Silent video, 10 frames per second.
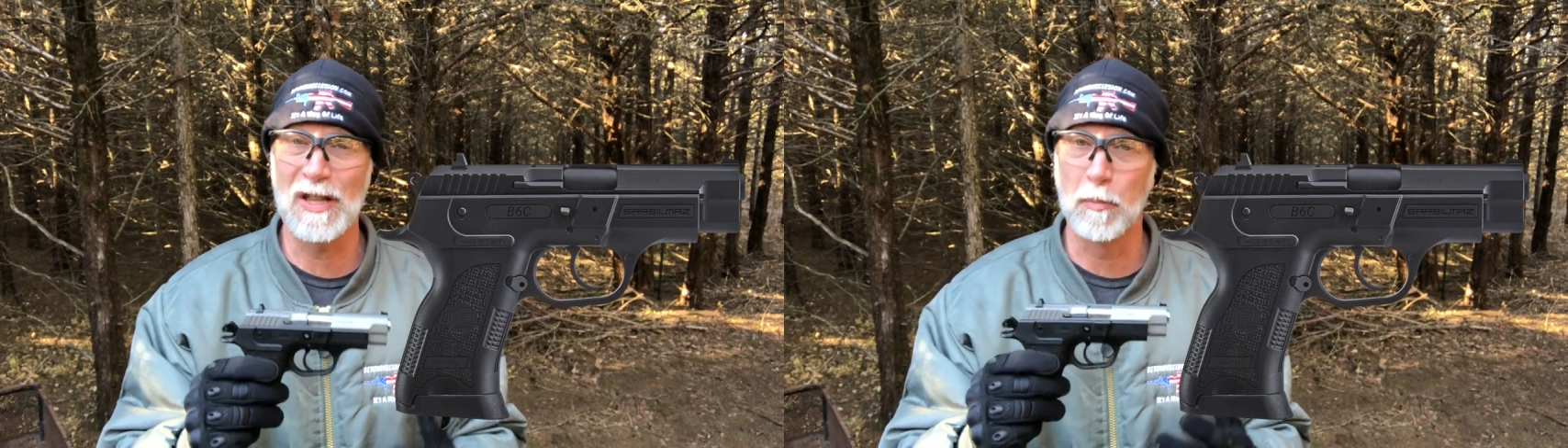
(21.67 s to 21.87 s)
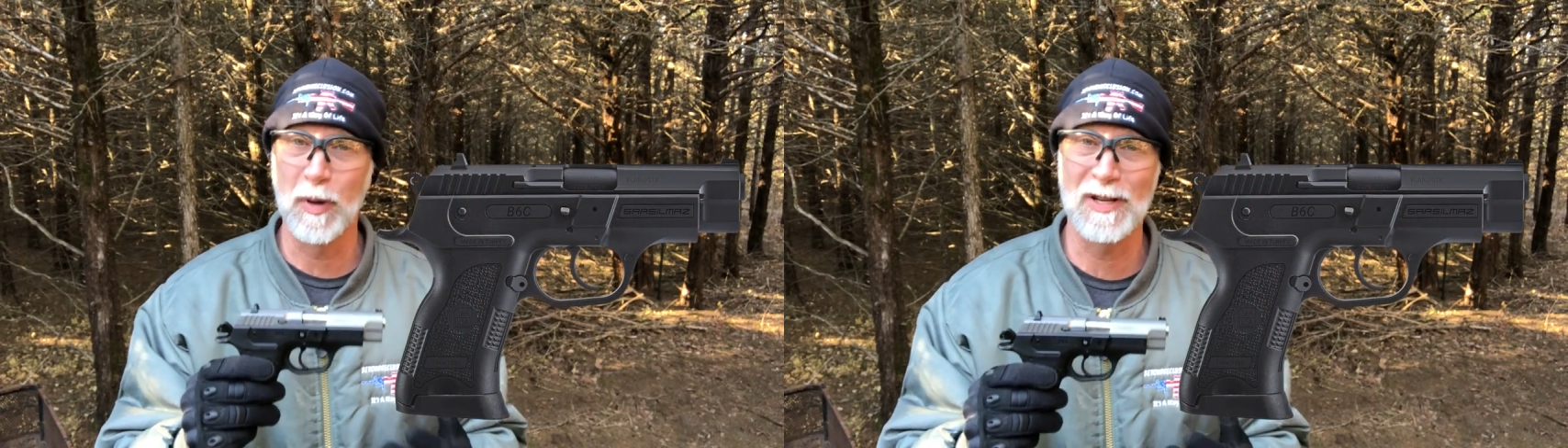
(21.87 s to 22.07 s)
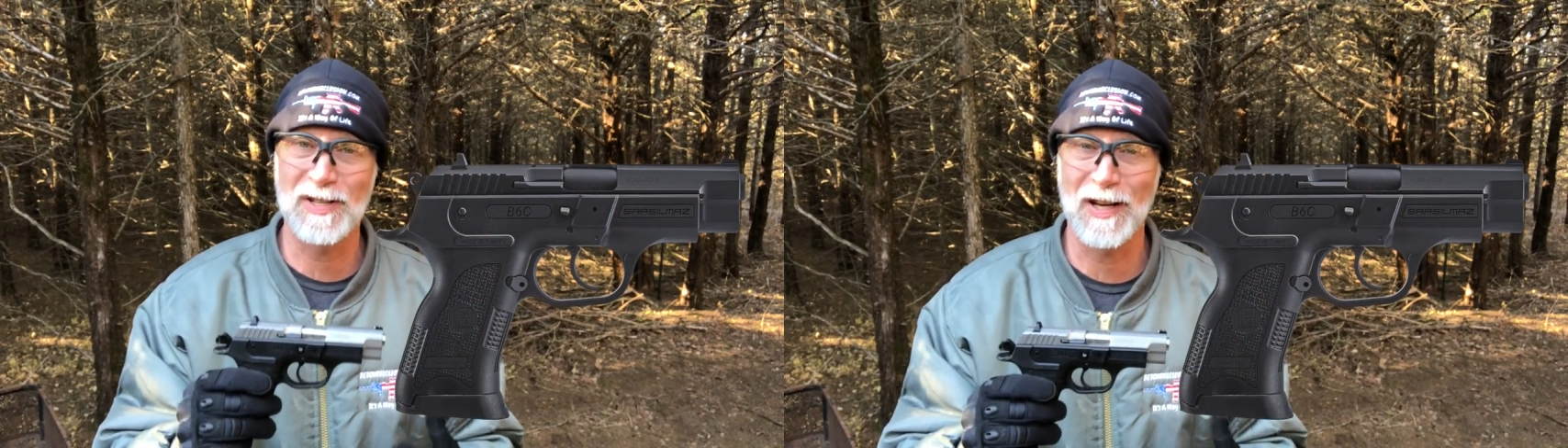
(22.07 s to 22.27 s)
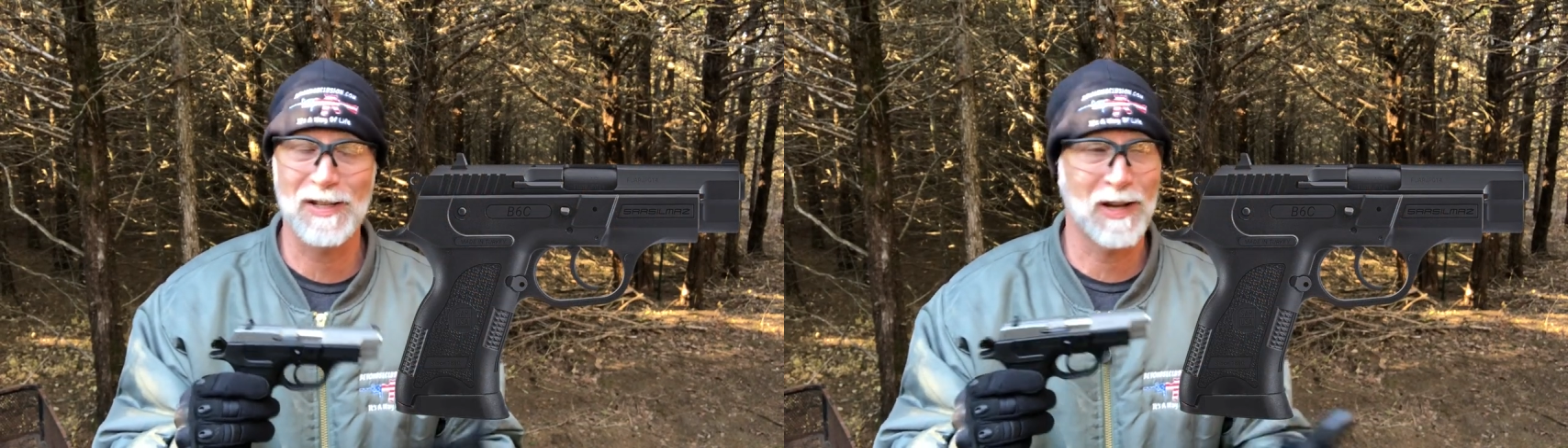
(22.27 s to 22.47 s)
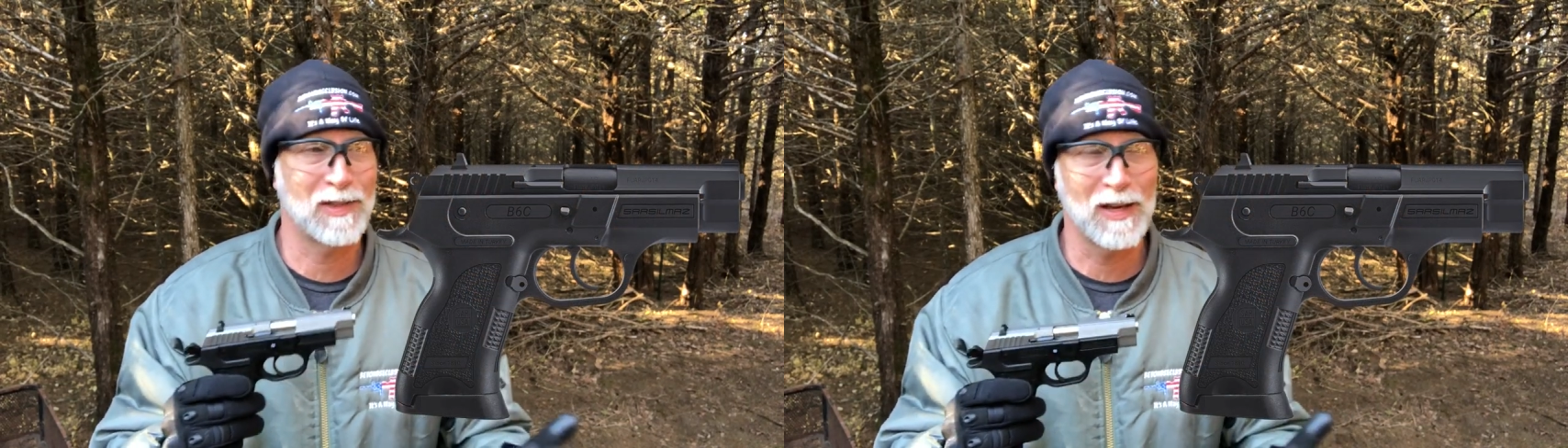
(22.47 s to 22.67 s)
The
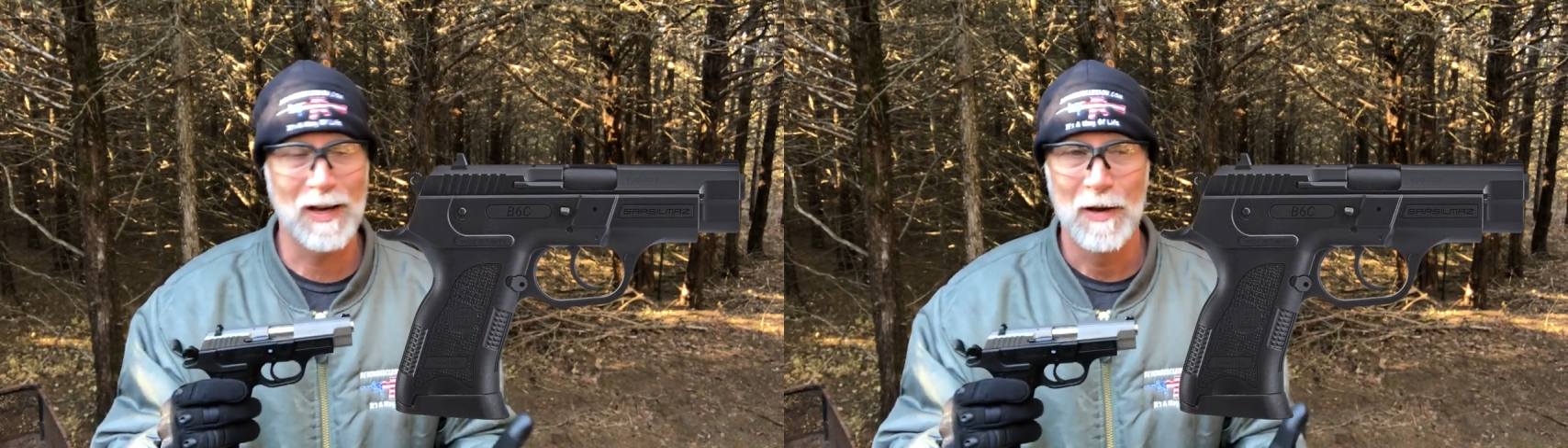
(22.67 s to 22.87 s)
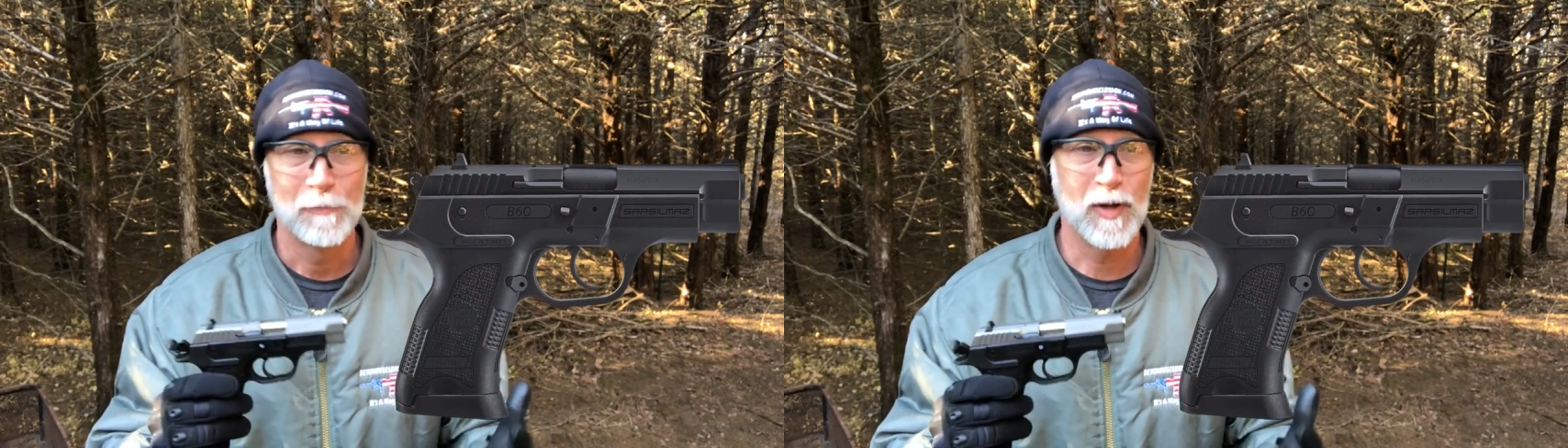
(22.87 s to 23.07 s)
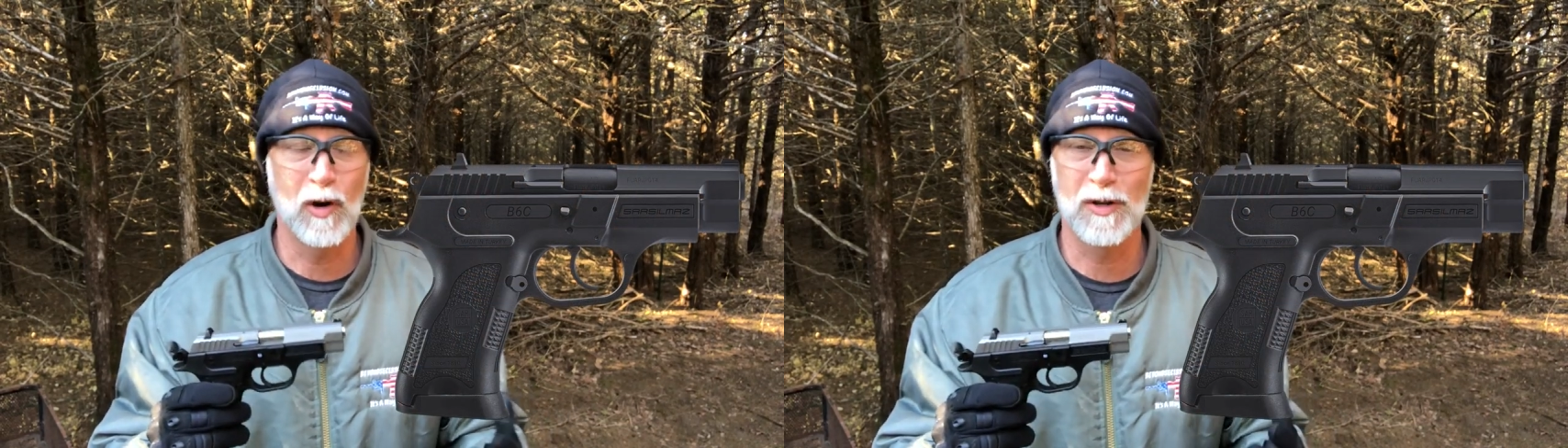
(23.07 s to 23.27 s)
B6, I think, you know,